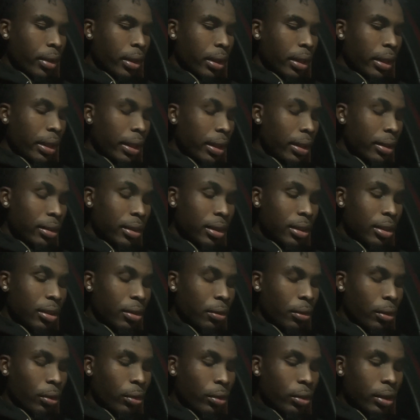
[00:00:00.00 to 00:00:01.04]
yeah, it's just a
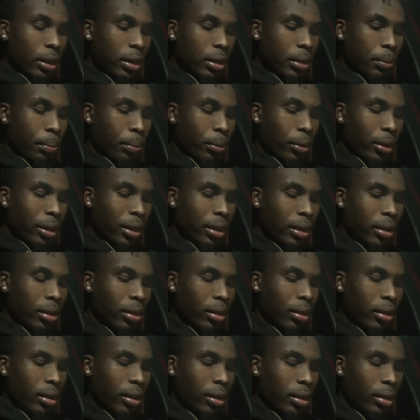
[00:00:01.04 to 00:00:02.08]
little disappointing.
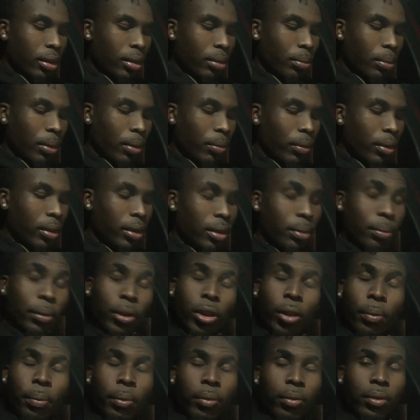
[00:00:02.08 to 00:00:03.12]
I wanted to be
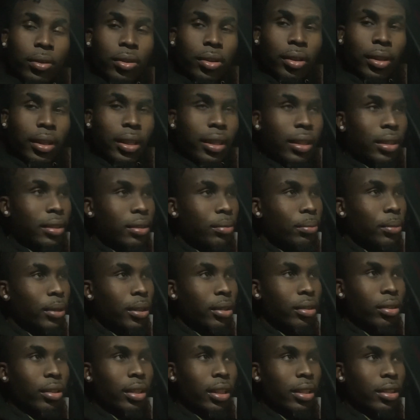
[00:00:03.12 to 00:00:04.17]
open with you guys,
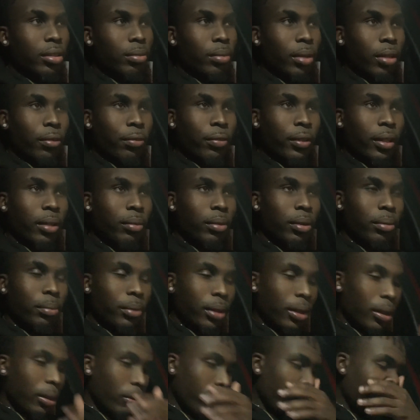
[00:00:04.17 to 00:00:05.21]
man. You guys are my family,
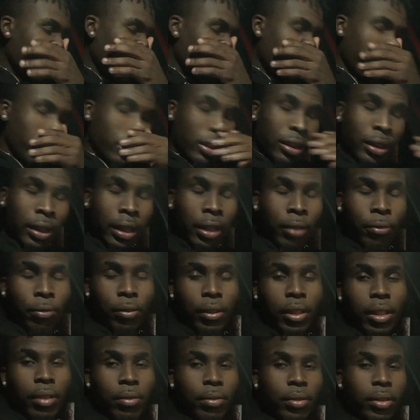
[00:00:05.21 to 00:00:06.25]
man. Rich Gang
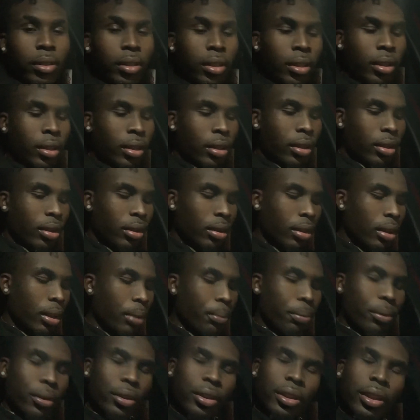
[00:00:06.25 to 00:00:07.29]
forever. I
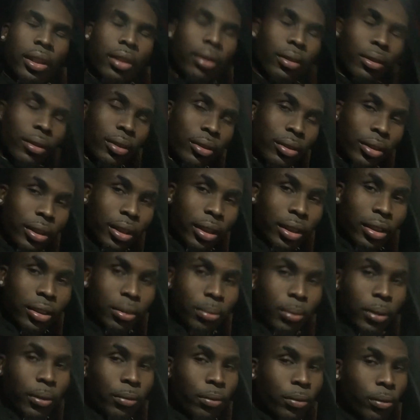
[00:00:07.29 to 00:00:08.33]
appreciate all you guys,
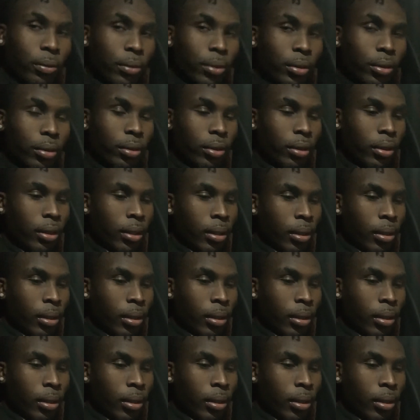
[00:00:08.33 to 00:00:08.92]
man, for real.